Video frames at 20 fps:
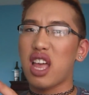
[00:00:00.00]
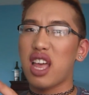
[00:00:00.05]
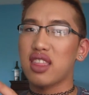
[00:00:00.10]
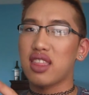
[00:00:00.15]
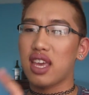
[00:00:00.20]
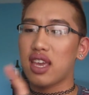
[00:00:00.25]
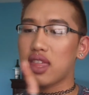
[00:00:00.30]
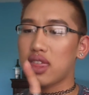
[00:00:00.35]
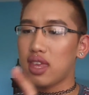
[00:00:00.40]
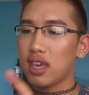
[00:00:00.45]
And,
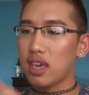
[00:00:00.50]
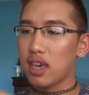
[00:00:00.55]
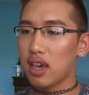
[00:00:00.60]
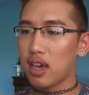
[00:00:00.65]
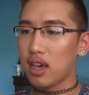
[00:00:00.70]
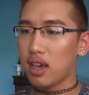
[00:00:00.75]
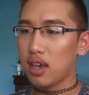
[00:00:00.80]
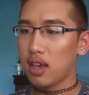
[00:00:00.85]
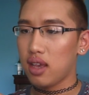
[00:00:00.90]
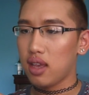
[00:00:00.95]
like,
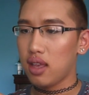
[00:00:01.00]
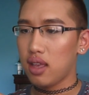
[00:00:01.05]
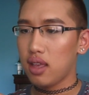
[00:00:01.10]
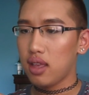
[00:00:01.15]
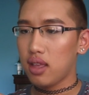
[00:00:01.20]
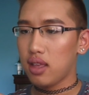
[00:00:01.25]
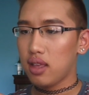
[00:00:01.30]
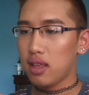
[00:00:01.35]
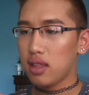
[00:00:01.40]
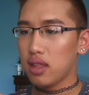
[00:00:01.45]

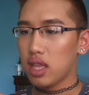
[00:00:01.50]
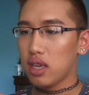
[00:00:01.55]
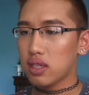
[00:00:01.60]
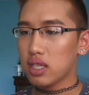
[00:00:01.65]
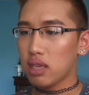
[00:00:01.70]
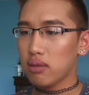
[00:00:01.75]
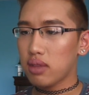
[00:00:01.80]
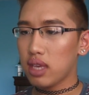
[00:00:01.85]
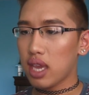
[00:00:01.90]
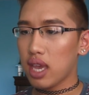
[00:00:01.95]
there's
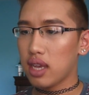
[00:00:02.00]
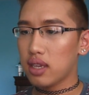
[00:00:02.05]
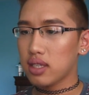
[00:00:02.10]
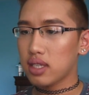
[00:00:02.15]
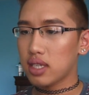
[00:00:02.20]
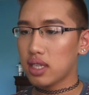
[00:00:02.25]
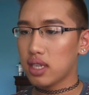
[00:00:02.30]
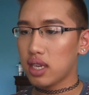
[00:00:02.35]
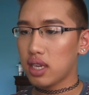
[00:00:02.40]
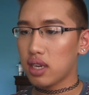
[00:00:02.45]
something
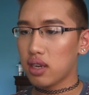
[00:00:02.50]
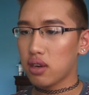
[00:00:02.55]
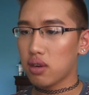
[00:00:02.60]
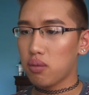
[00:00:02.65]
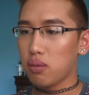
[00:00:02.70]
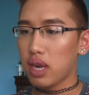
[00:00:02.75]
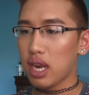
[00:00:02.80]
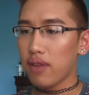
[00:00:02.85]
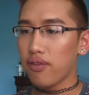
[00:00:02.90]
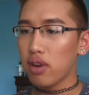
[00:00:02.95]
else in here.
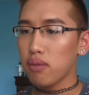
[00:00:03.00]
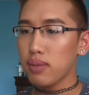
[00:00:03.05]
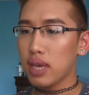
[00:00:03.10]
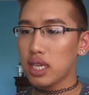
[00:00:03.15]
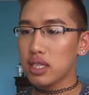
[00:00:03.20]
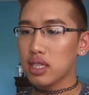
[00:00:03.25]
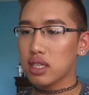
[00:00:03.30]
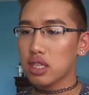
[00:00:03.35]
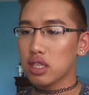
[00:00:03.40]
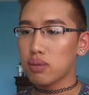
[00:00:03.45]
Whatever
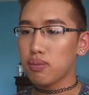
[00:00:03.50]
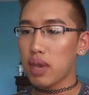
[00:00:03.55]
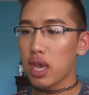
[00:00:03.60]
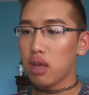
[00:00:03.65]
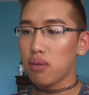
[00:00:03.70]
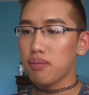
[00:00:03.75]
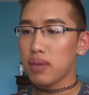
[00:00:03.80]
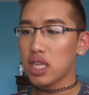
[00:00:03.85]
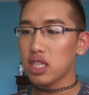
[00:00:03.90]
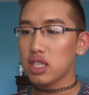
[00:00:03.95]
makes it
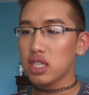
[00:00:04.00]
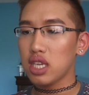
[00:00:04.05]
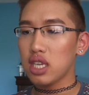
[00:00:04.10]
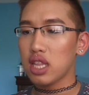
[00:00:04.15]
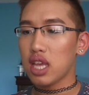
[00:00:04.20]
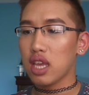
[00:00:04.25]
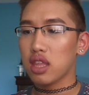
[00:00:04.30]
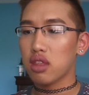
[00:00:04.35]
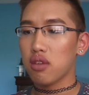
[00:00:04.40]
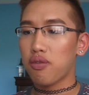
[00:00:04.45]
smell minty,
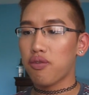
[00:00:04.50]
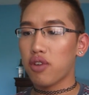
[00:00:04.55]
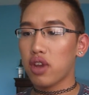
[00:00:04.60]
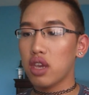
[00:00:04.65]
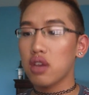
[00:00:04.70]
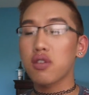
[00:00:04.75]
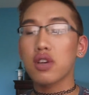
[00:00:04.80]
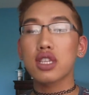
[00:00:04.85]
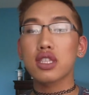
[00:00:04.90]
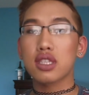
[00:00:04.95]
like the
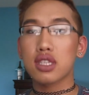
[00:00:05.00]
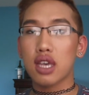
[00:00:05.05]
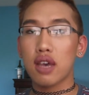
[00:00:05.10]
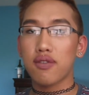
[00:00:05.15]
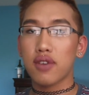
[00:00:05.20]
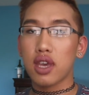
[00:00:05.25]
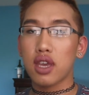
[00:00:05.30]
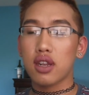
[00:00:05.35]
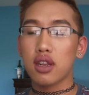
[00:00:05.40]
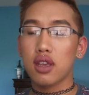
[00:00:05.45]
fragrance of
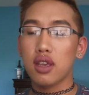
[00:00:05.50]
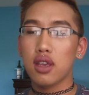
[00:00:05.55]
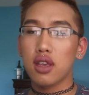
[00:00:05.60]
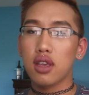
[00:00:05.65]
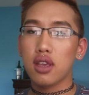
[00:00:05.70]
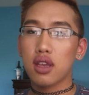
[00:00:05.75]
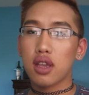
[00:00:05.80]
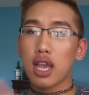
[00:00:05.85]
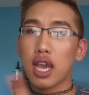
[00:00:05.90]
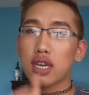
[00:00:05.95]
it,
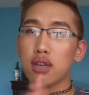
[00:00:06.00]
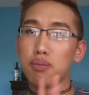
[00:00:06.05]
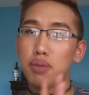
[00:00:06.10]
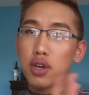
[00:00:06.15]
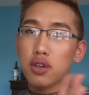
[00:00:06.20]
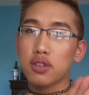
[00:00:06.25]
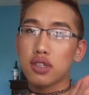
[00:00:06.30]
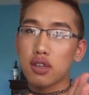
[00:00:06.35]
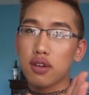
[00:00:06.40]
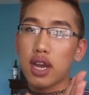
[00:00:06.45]
kind of
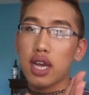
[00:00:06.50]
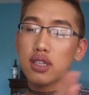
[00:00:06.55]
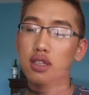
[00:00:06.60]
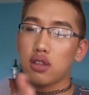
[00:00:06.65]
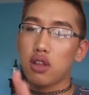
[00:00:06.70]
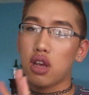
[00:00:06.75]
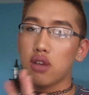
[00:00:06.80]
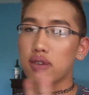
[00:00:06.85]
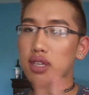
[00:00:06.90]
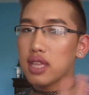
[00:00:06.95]
burns your eyes
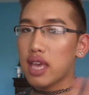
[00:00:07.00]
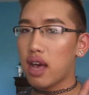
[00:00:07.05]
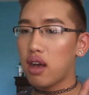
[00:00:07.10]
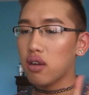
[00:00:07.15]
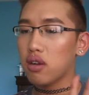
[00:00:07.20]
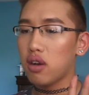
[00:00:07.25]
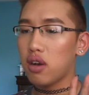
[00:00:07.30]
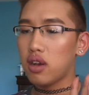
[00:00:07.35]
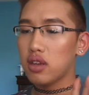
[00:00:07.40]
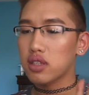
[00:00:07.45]
along with the
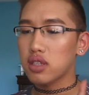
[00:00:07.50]
alcohol.